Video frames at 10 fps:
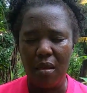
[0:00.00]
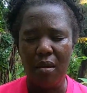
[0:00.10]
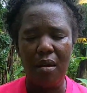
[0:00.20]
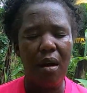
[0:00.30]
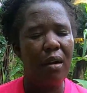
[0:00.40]
the
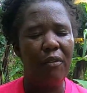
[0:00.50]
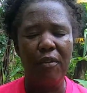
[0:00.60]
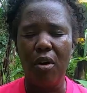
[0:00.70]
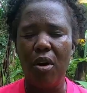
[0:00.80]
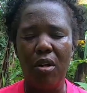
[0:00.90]
God
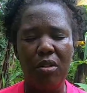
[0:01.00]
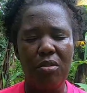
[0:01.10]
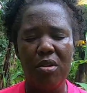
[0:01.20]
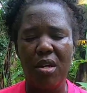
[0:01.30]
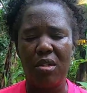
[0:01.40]
of all
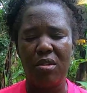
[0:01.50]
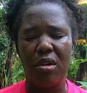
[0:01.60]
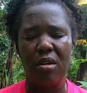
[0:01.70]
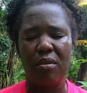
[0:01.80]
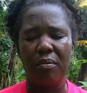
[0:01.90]

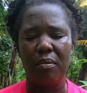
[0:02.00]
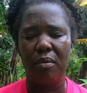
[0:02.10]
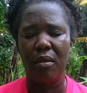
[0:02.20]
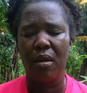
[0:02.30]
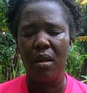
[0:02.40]
creation.
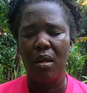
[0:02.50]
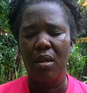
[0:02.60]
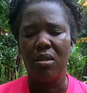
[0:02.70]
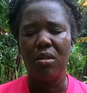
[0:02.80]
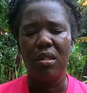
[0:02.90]

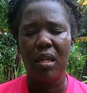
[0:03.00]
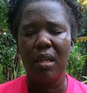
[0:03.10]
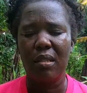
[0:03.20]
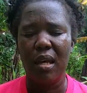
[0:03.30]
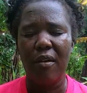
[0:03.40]
You said,
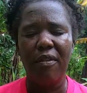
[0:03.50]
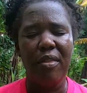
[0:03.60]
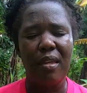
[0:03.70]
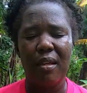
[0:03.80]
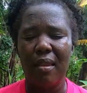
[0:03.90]
Let
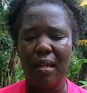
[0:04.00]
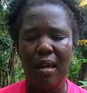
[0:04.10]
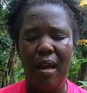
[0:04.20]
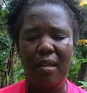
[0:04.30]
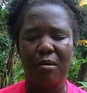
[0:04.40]
everything
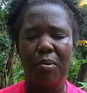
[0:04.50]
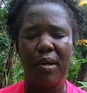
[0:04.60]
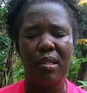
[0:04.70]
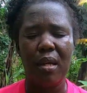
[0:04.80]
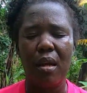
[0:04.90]
that has
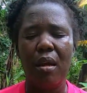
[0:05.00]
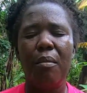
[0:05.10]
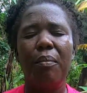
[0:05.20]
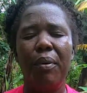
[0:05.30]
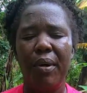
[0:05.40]
breath
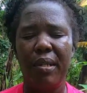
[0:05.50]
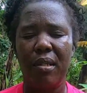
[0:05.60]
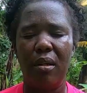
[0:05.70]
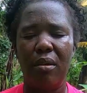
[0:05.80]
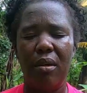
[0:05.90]

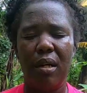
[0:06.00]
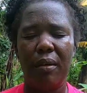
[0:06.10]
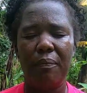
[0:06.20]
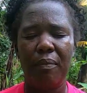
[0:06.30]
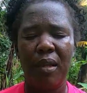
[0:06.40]
praise the Lord.
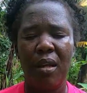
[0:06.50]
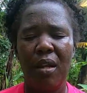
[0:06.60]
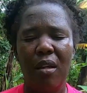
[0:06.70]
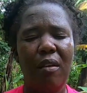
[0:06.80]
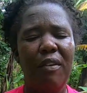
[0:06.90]

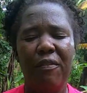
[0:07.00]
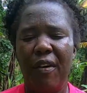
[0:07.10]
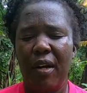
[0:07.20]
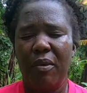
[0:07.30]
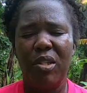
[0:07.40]
Loving
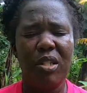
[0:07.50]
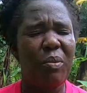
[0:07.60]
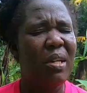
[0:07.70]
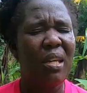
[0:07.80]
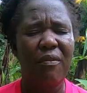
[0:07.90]
Father, we
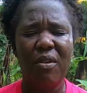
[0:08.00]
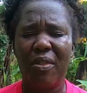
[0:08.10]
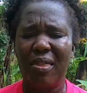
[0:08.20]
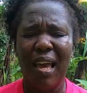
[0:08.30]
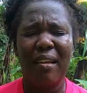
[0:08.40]
just want to give you
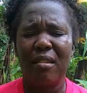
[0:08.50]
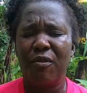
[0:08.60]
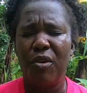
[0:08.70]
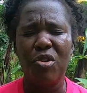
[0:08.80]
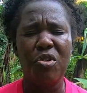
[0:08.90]

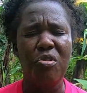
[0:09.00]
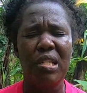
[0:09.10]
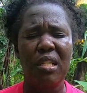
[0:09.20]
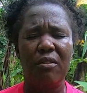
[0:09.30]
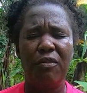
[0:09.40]
thanks for your
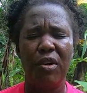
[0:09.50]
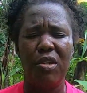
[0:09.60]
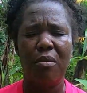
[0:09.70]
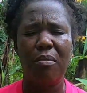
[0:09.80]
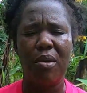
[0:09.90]
grace and for
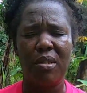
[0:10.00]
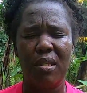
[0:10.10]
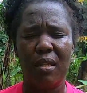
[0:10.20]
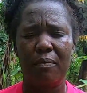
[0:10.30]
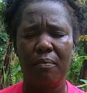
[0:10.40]
your
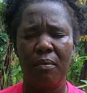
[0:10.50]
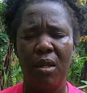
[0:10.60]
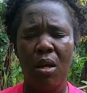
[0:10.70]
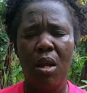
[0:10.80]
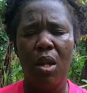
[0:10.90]
mercy.
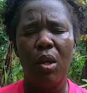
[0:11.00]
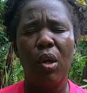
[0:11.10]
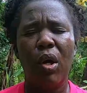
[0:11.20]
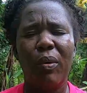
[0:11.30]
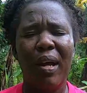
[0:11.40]

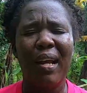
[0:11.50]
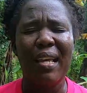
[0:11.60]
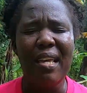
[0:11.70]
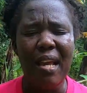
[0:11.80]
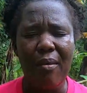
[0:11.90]
Lord, we are
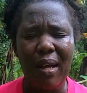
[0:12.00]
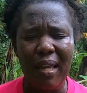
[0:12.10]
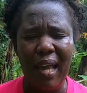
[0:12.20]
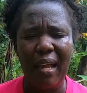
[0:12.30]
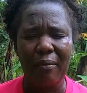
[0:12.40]
here
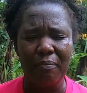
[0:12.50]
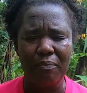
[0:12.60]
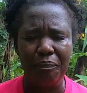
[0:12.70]
again